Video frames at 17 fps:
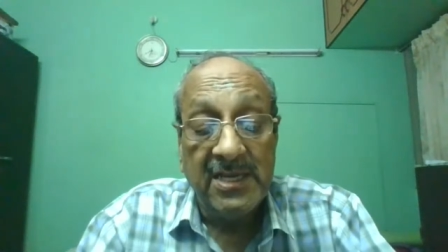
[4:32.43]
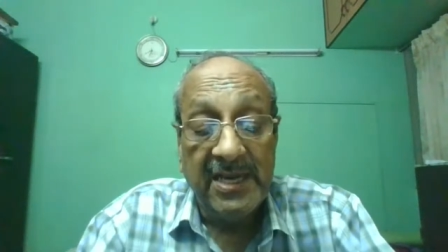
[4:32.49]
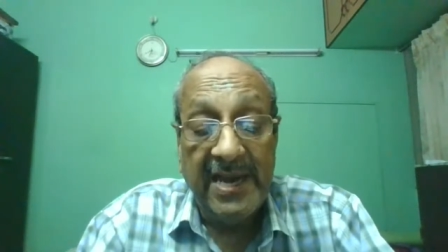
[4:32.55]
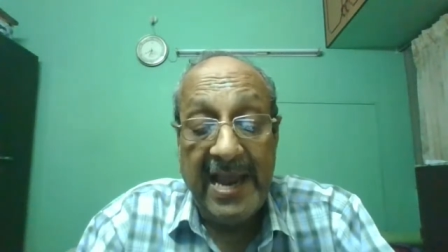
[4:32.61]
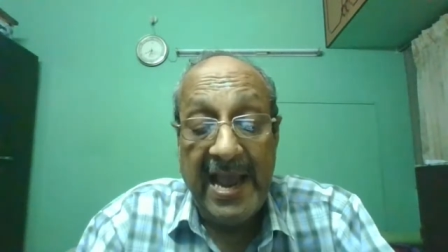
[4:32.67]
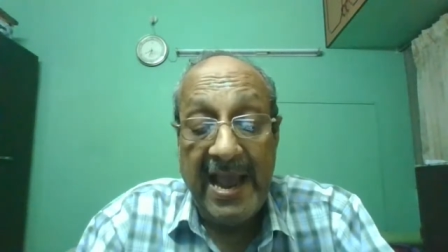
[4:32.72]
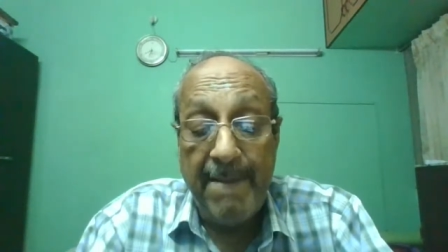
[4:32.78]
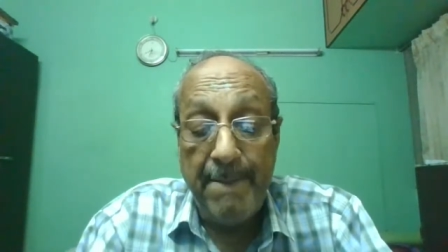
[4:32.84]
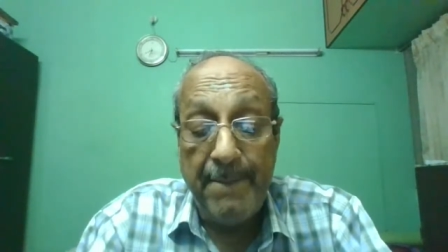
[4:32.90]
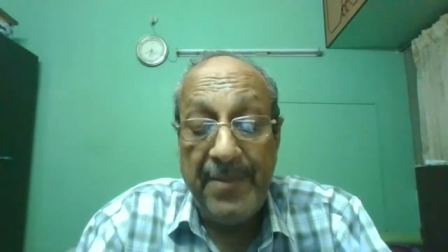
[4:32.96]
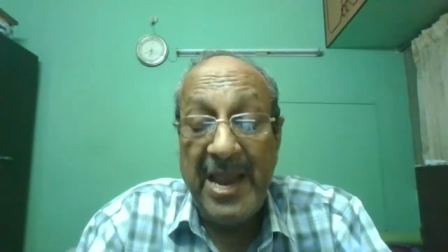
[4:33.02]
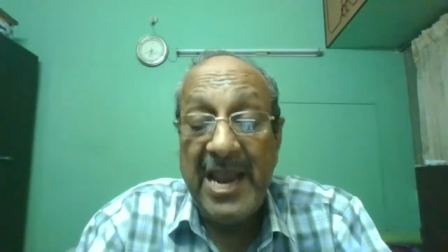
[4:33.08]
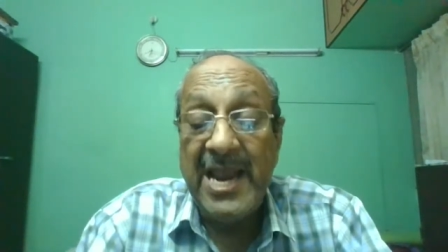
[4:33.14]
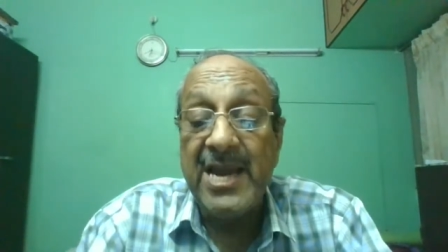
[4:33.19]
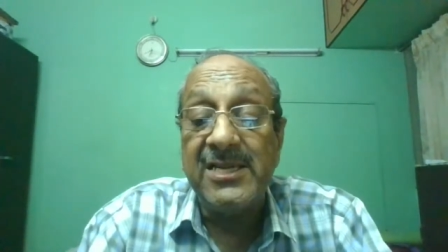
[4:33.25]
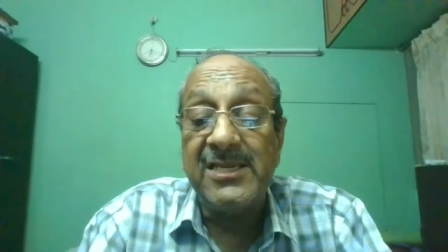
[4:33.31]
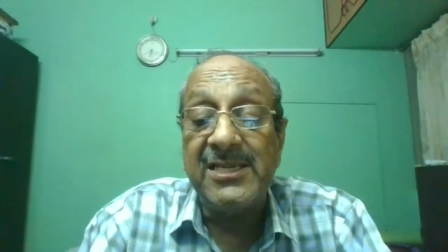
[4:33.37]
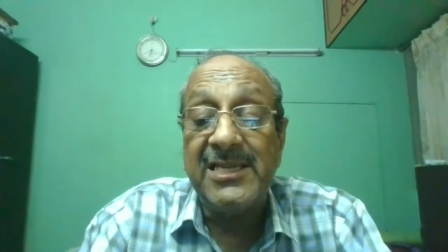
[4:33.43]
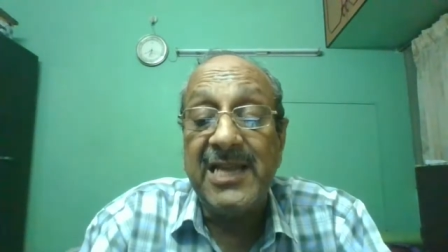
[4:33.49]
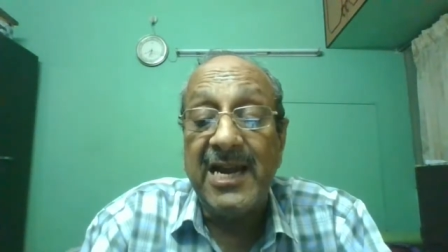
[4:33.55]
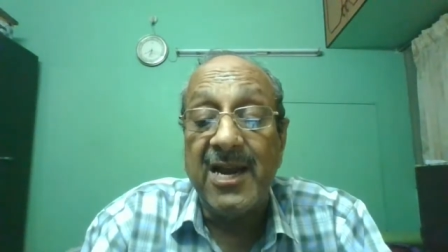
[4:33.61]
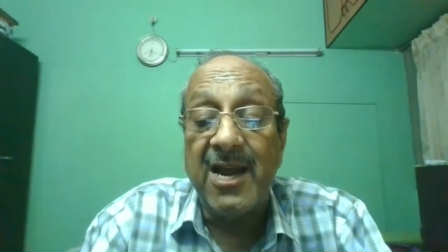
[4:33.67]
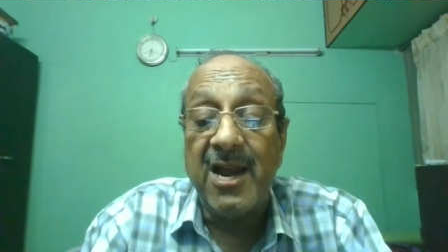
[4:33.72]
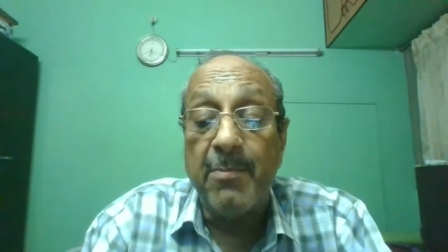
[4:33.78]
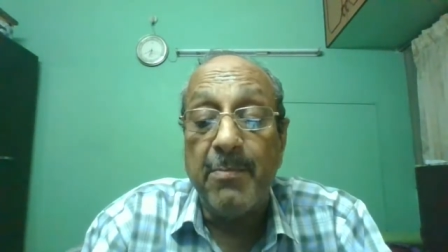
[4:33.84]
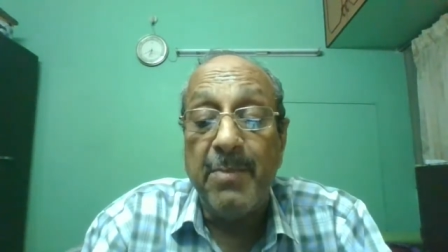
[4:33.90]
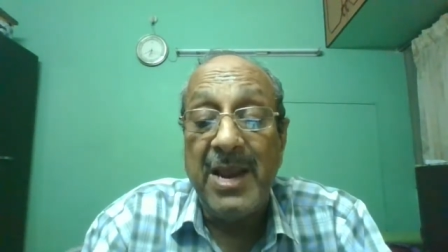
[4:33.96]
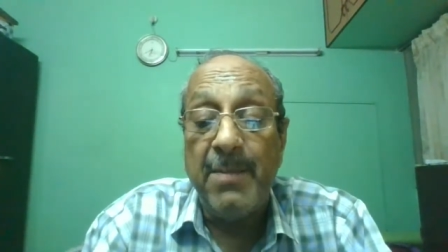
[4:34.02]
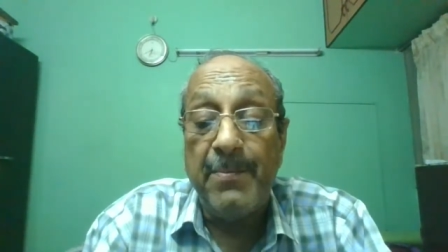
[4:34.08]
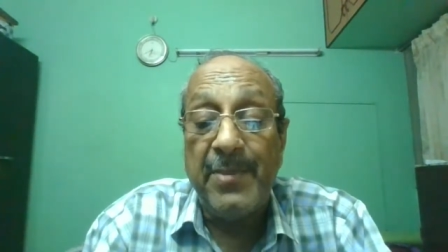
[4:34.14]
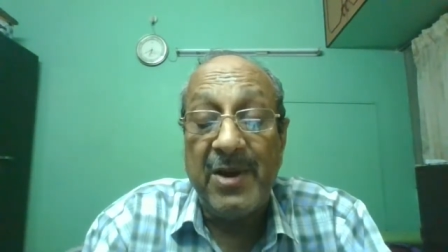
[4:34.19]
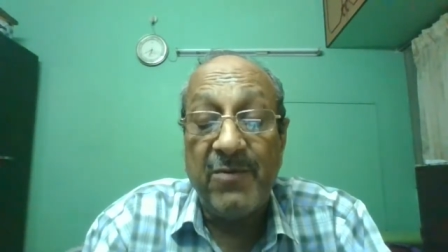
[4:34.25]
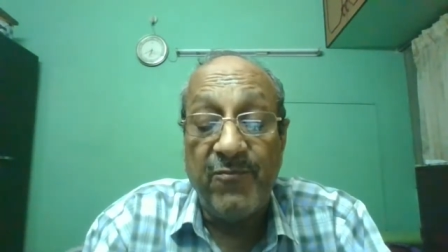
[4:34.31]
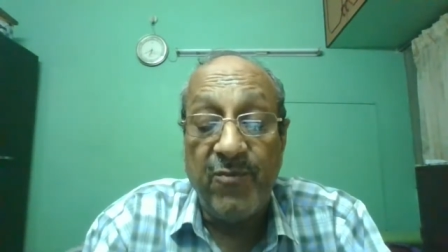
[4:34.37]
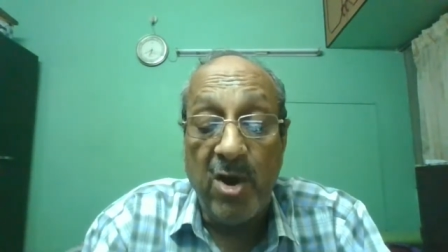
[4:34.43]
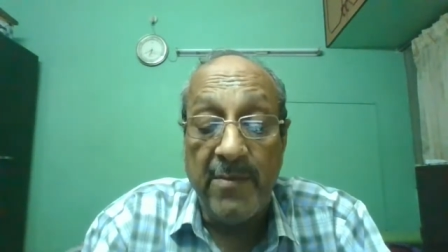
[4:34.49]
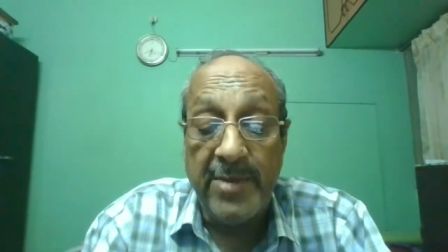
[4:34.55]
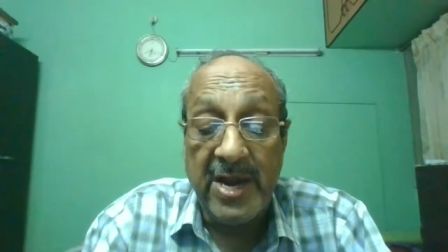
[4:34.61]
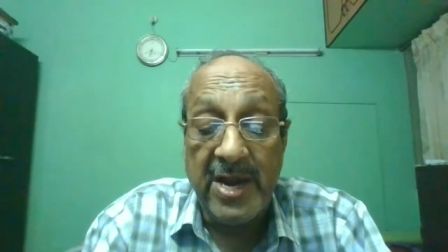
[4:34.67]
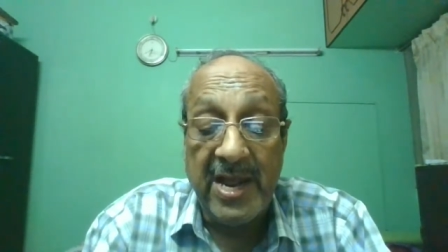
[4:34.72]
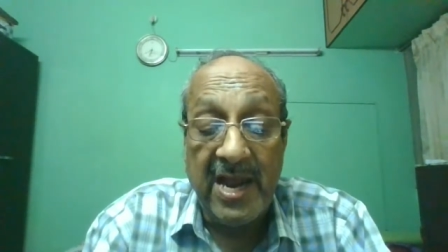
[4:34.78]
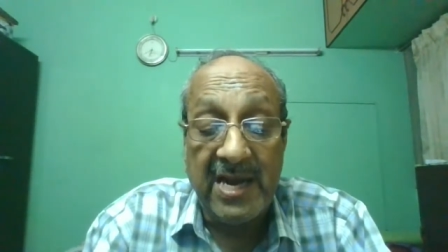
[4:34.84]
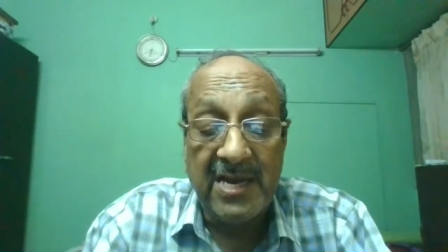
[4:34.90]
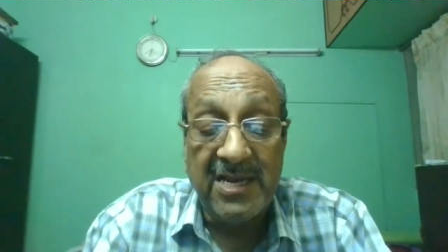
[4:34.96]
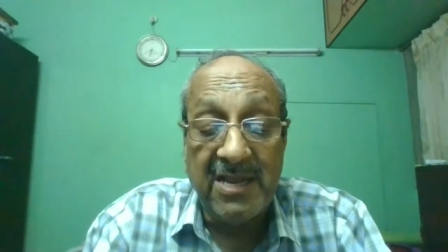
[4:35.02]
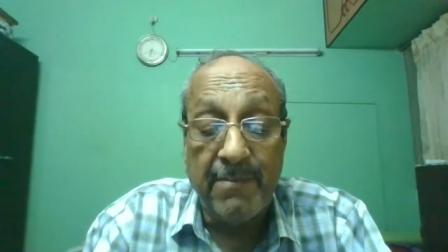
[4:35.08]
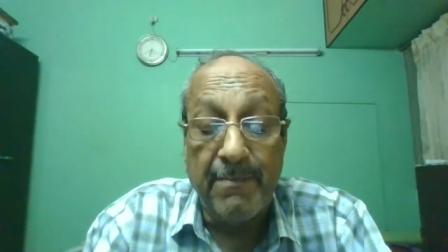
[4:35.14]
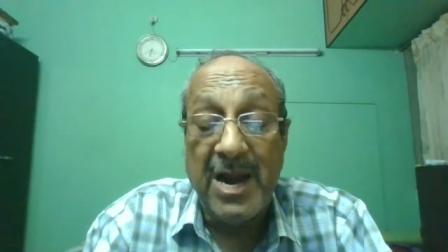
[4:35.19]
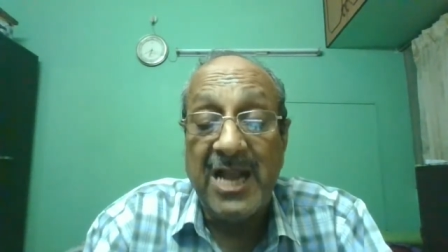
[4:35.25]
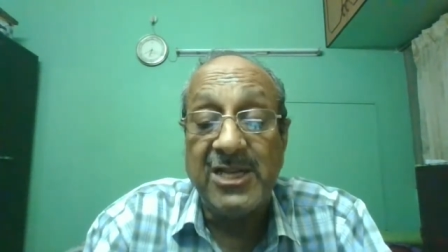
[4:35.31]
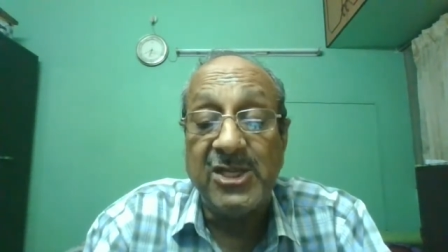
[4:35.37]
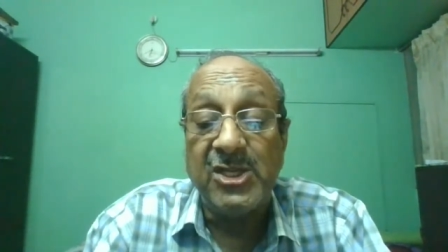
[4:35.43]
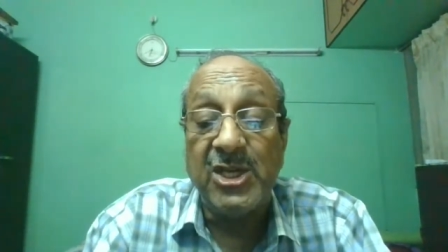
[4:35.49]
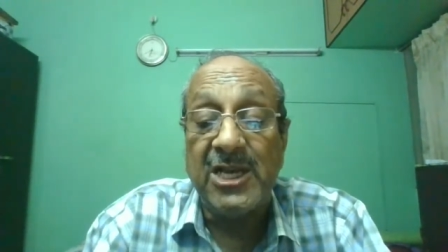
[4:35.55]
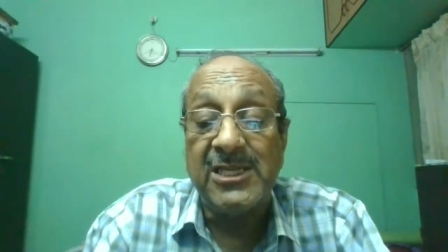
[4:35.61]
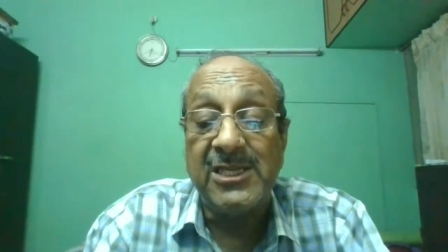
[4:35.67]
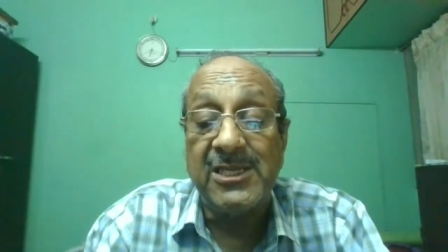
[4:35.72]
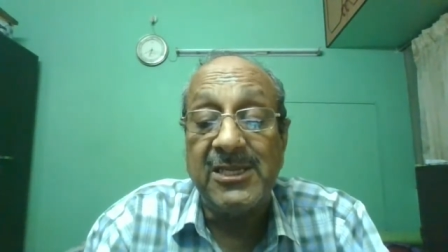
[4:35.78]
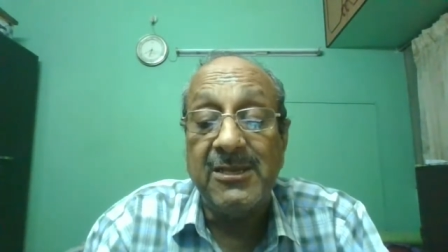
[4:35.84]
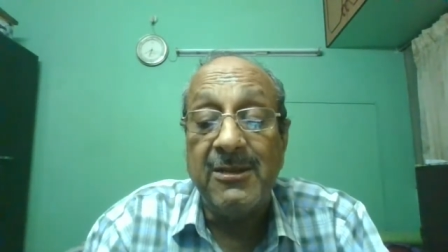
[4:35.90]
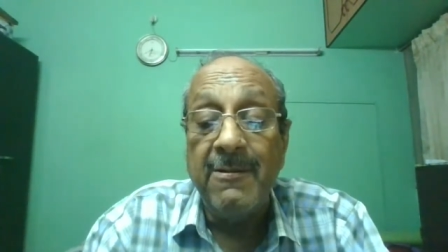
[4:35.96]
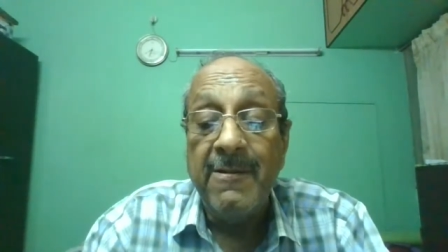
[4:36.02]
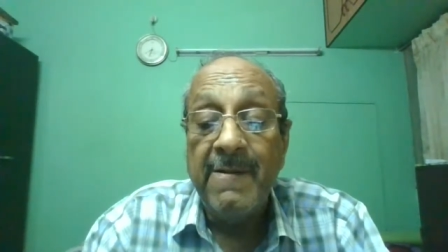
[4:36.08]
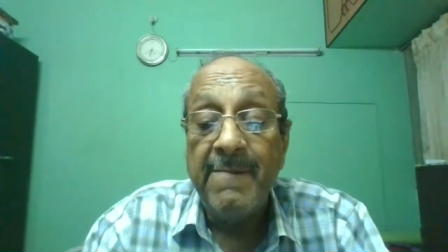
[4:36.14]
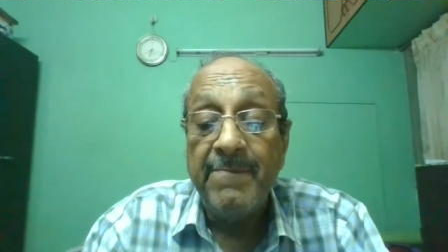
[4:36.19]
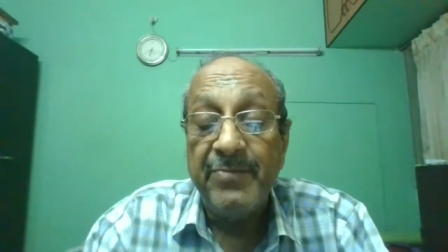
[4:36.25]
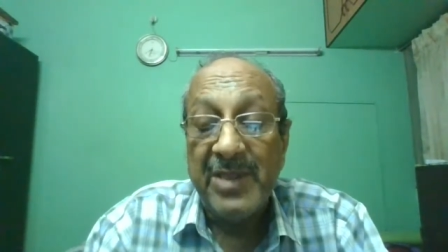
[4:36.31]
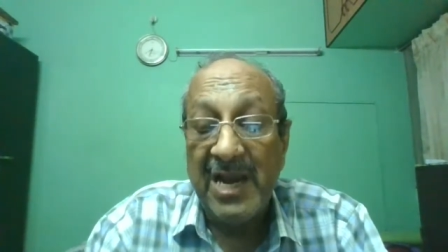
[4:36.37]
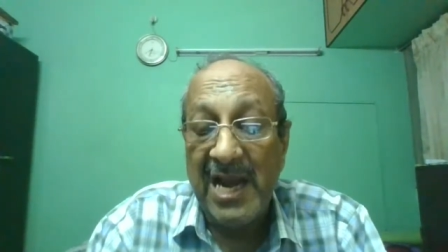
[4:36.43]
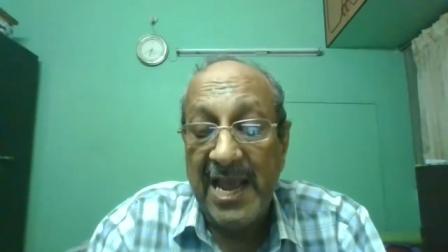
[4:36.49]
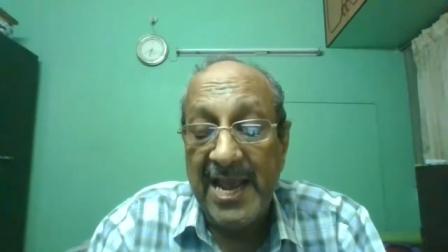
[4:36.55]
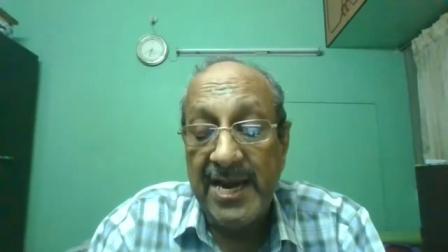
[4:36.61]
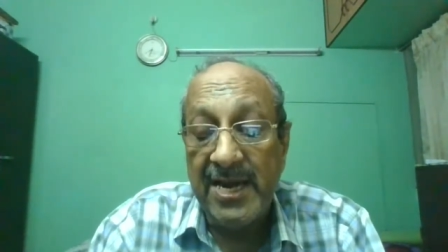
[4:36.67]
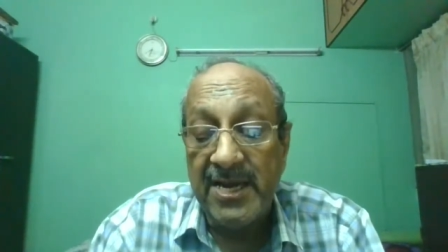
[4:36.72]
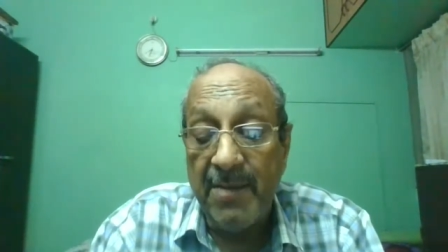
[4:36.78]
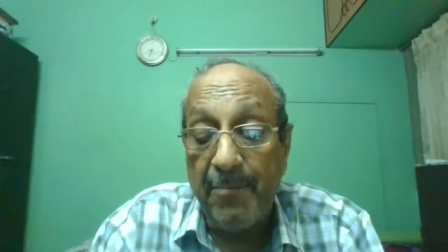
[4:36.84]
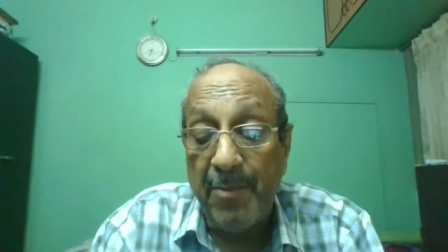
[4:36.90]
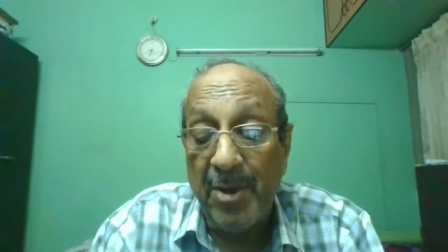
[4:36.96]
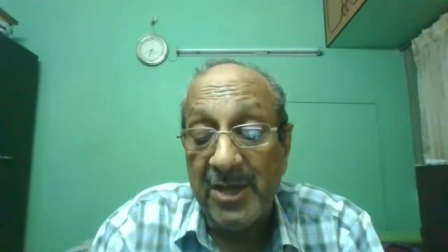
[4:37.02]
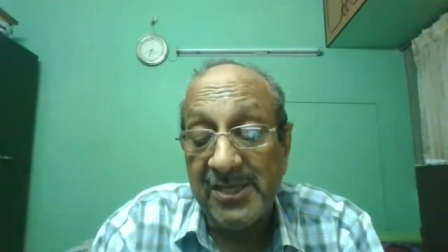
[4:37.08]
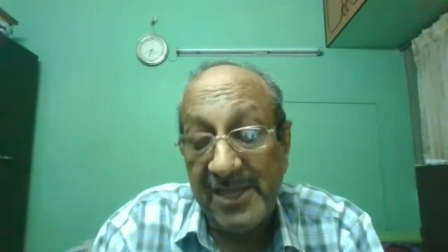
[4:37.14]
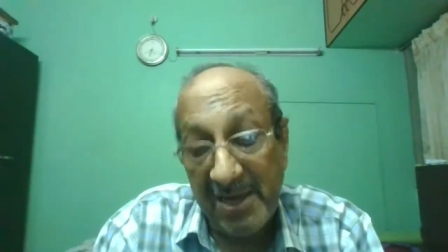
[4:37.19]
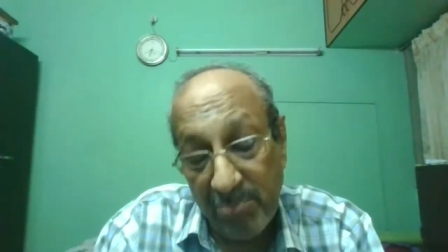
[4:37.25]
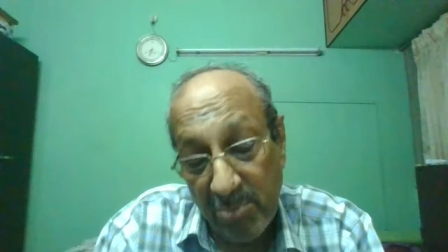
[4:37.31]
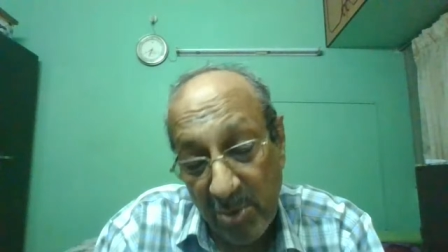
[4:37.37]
campaigns that are being performed at the branches, like deposit